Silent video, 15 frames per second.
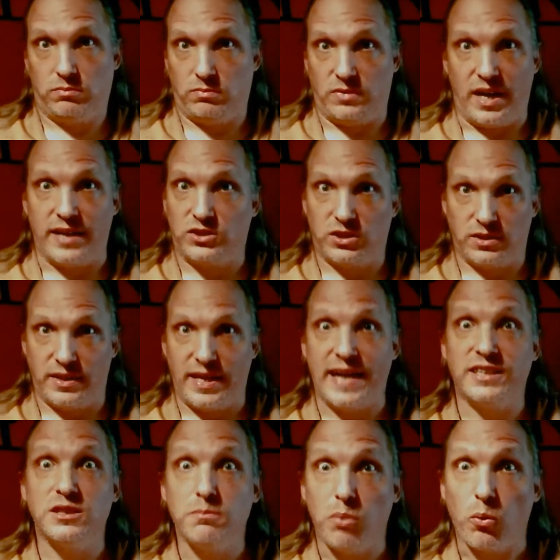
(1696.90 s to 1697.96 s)

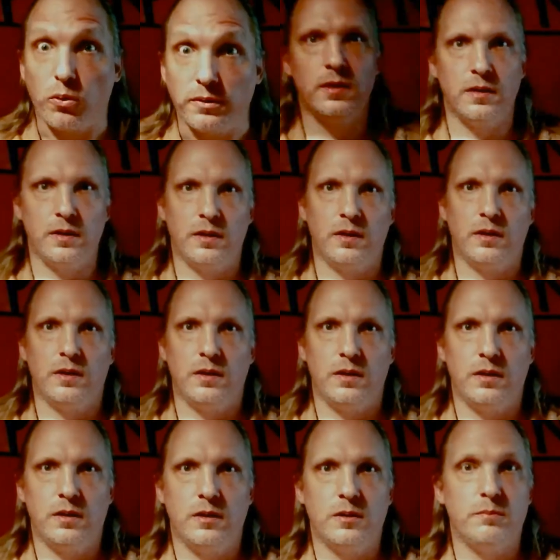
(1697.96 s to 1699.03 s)
That's important.
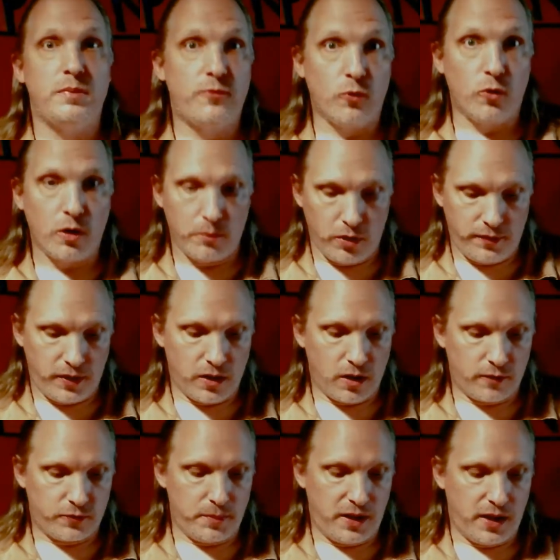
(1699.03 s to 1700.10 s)
Before moving
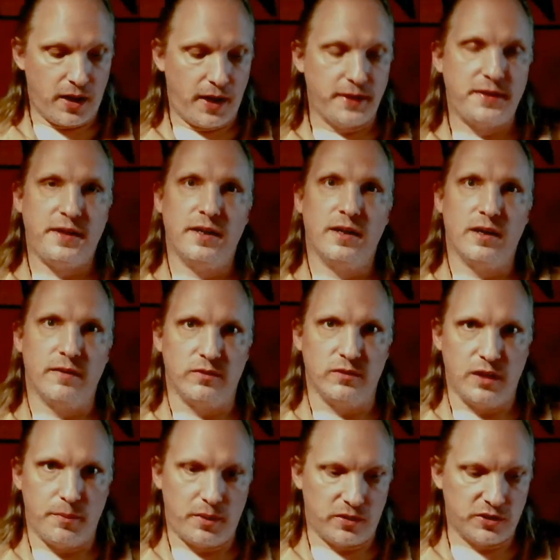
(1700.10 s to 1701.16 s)
on from the idea of
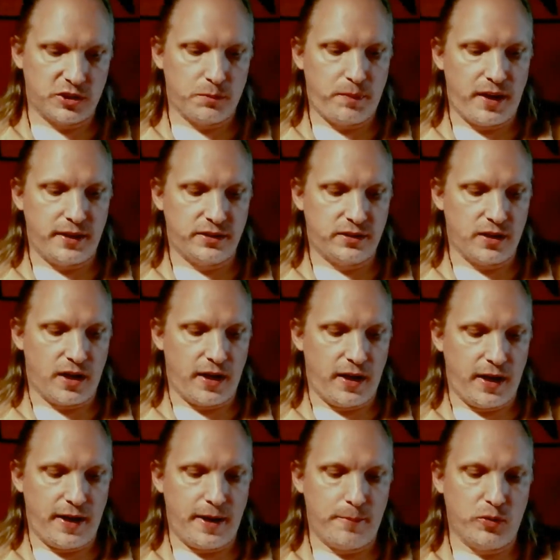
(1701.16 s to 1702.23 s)
liminal space, I
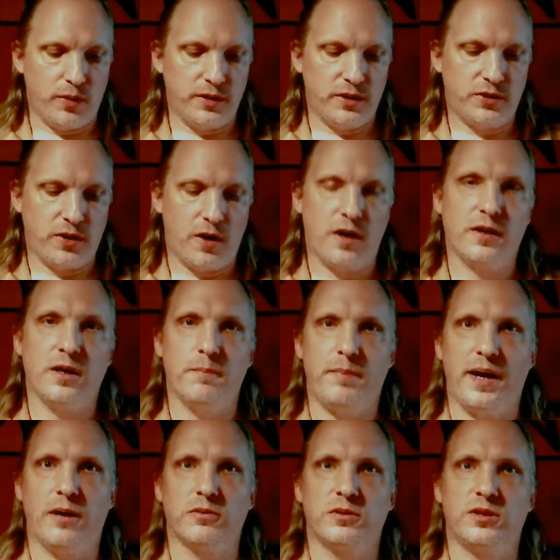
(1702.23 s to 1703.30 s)
am going to talk
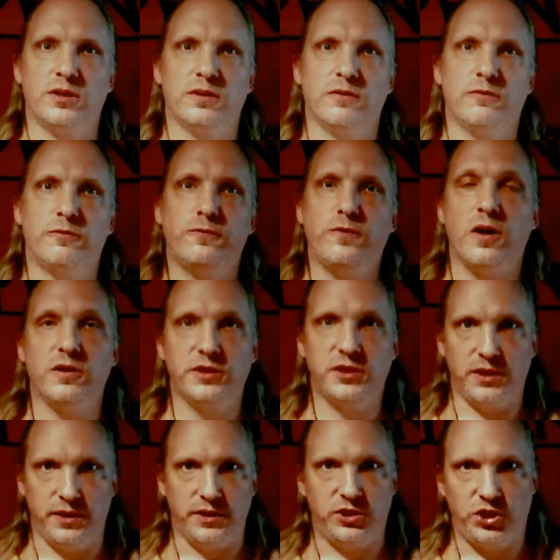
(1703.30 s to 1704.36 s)
about false
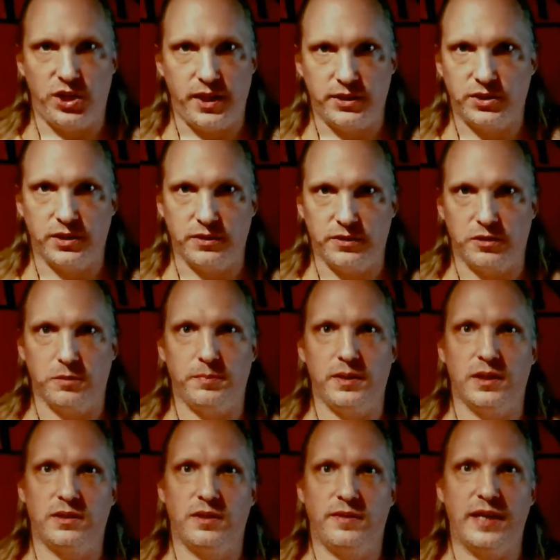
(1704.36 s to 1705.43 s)
initiation a little
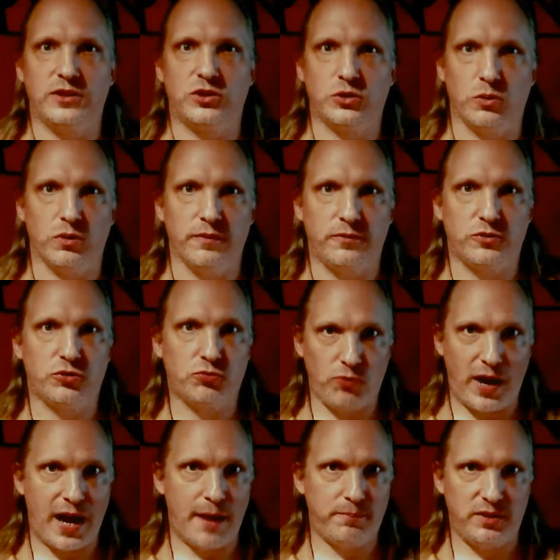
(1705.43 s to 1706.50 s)
bit. That sort of
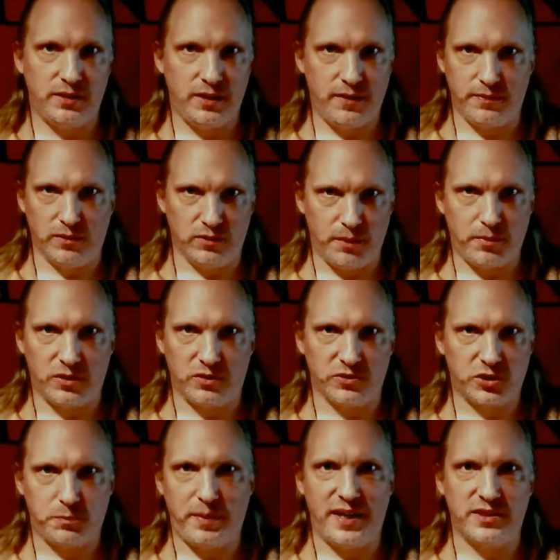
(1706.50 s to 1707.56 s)
trapped in the liminal
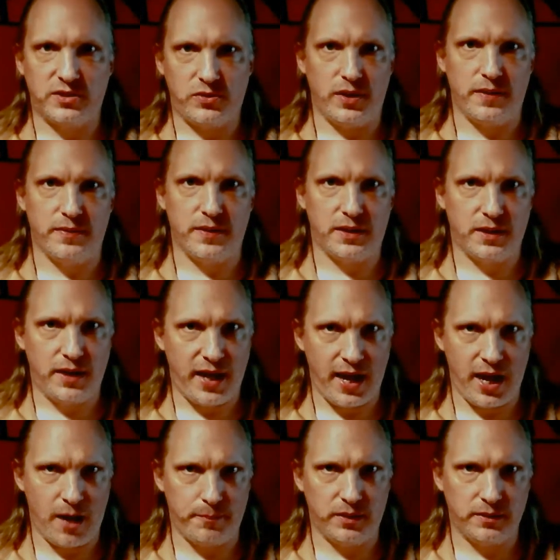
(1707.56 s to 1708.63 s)
space thing that can
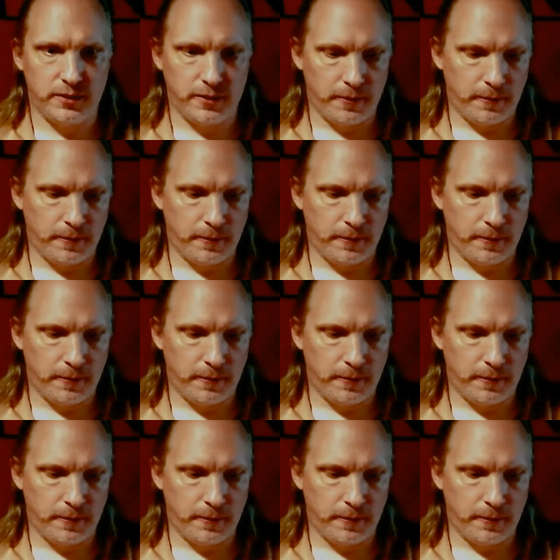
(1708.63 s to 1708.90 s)
happen.